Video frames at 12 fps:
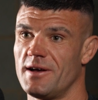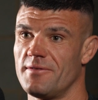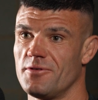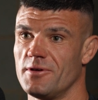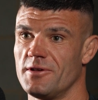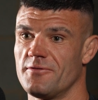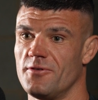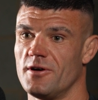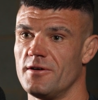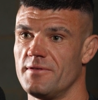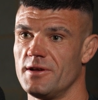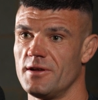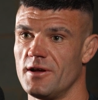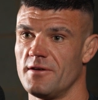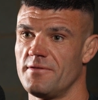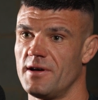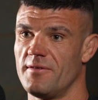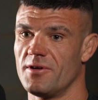I've always thought of it, you know,
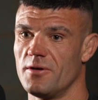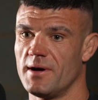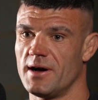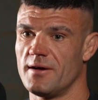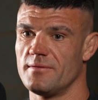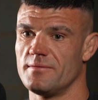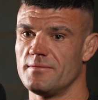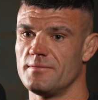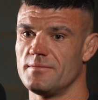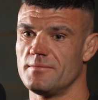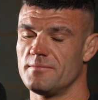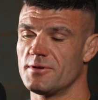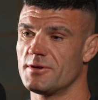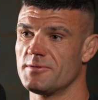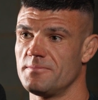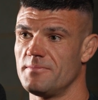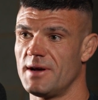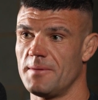if I ever go out,
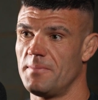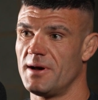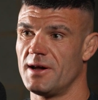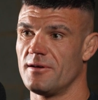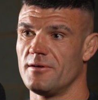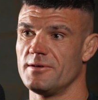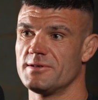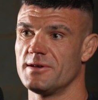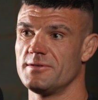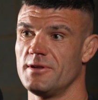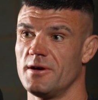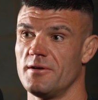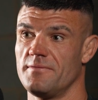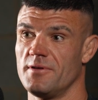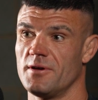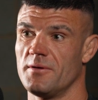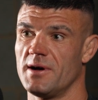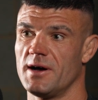because my partner always says, you know, if you
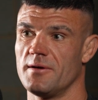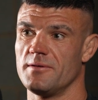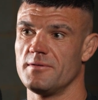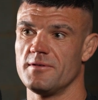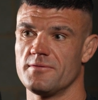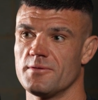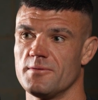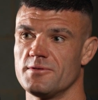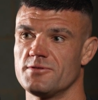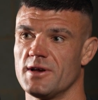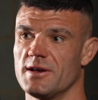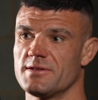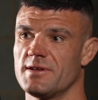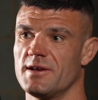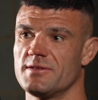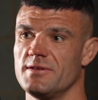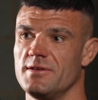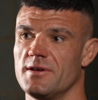go out, if someone tries
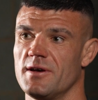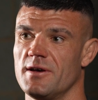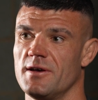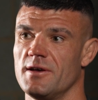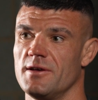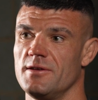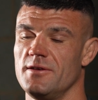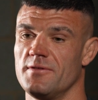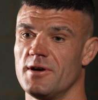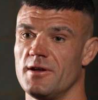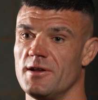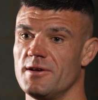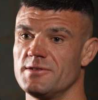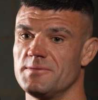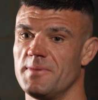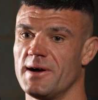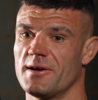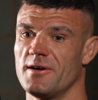testing you, you've got to learn to
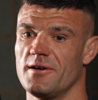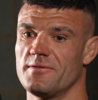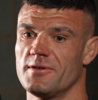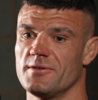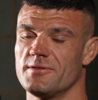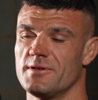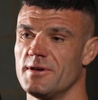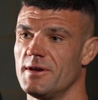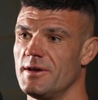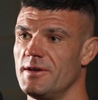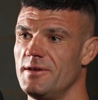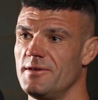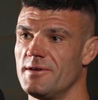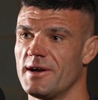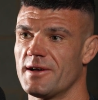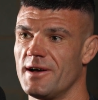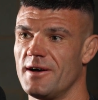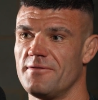back off, because I
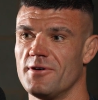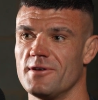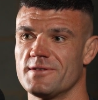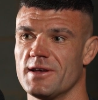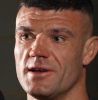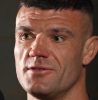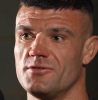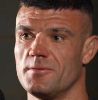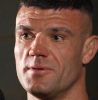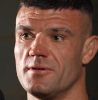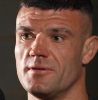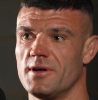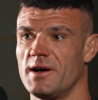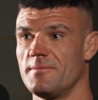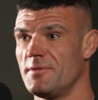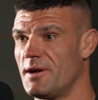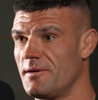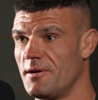can't afford to get in trouble.
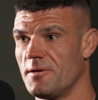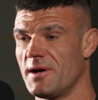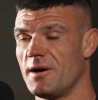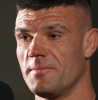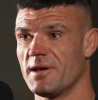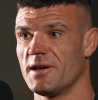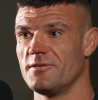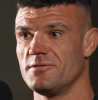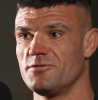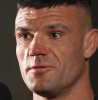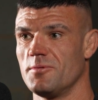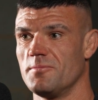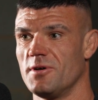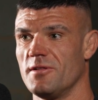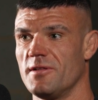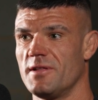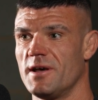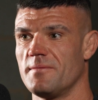I'll be getting in trouble more
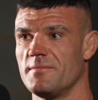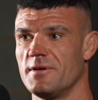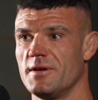than them.